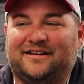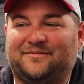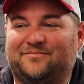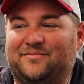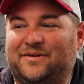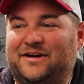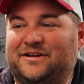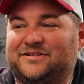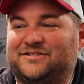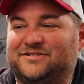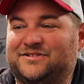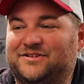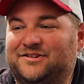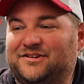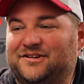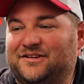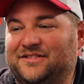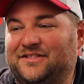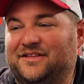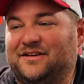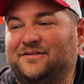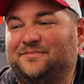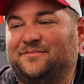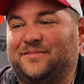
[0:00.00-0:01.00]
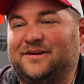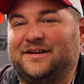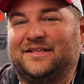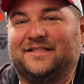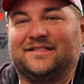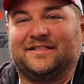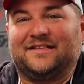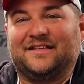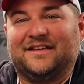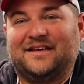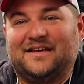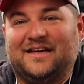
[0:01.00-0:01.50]
Cause my son then
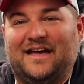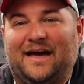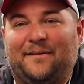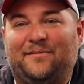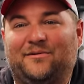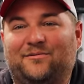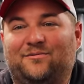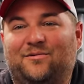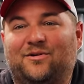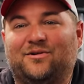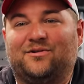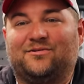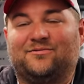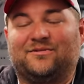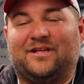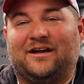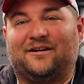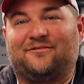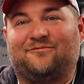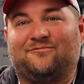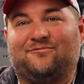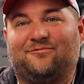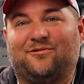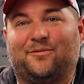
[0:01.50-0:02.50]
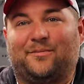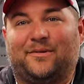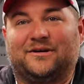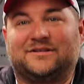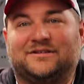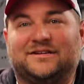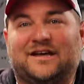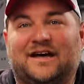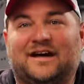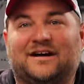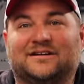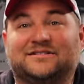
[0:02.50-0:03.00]
been I've been wondering like where my
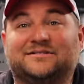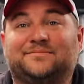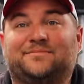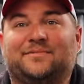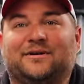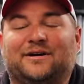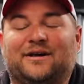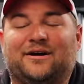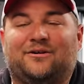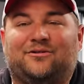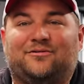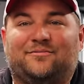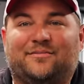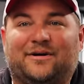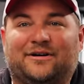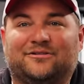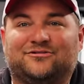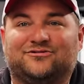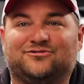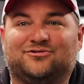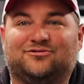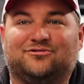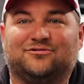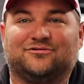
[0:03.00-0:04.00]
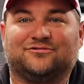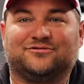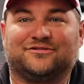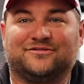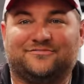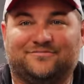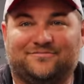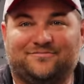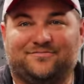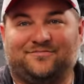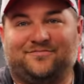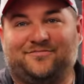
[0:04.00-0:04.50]
socks have been going. My drawers,
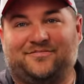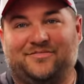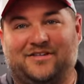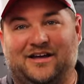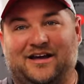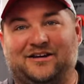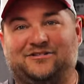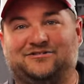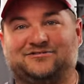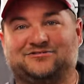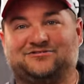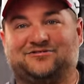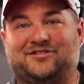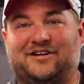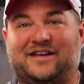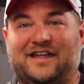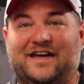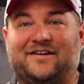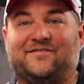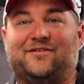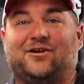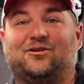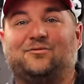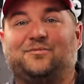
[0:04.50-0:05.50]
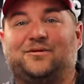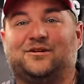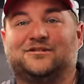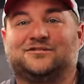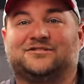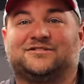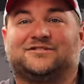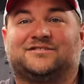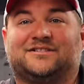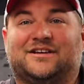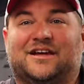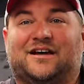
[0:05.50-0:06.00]
I usually try to have a whole
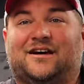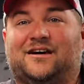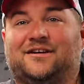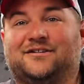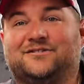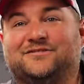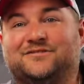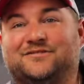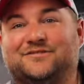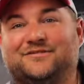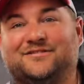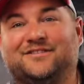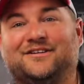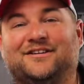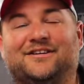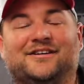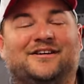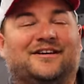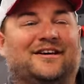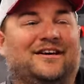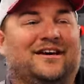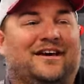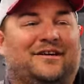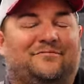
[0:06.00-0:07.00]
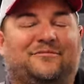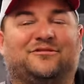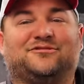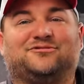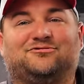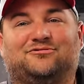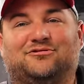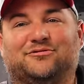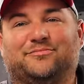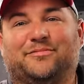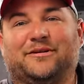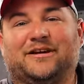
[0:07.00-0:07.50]
bunch of socks, and my
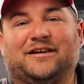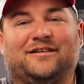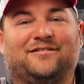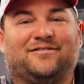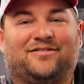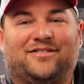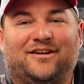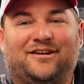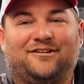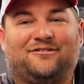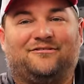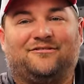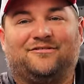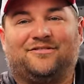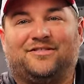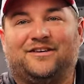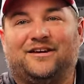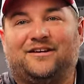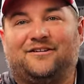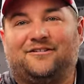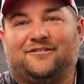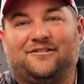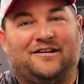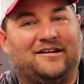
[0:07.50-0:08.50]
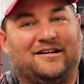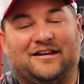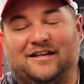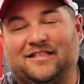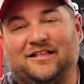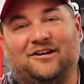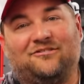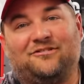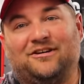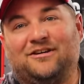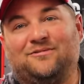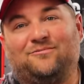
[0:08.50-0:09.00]
drawers been getting thinner and thinner. And I
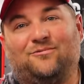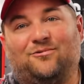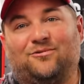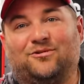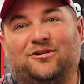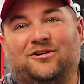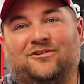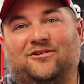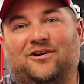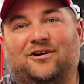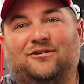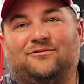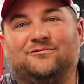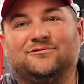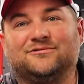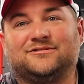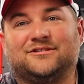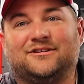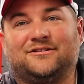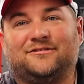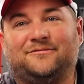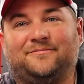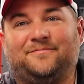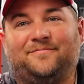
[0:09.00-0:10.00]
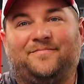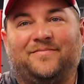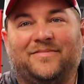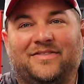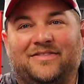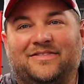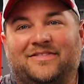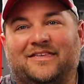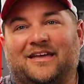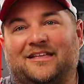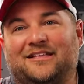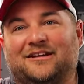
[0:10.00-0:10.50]
know I ain't wore no holes in them.
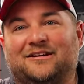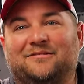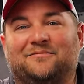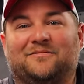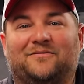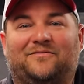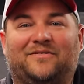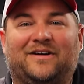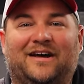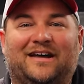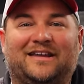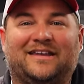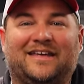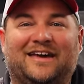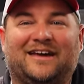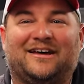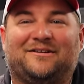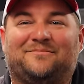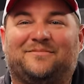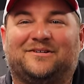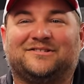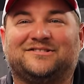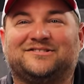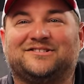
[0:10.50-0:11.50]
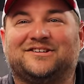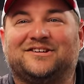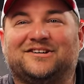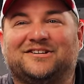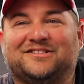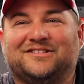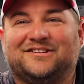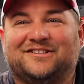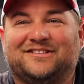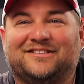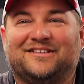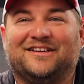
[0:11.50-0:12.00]
Now to come to find out, my
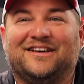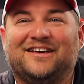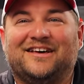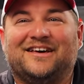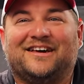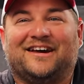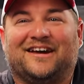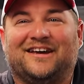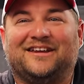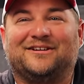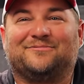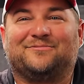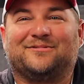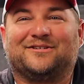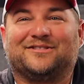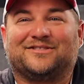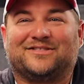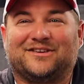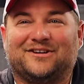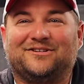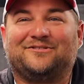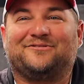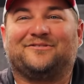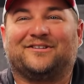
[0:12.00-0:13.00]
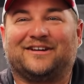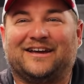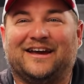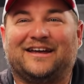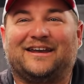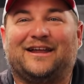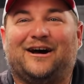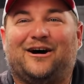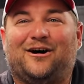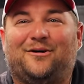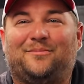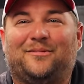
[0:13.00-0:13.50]
son then he done went through and
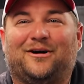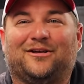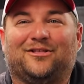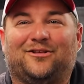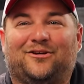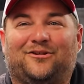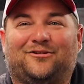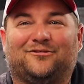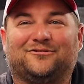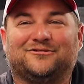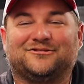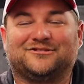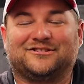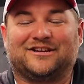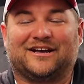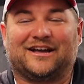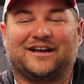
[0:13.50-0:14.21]
got all my larges.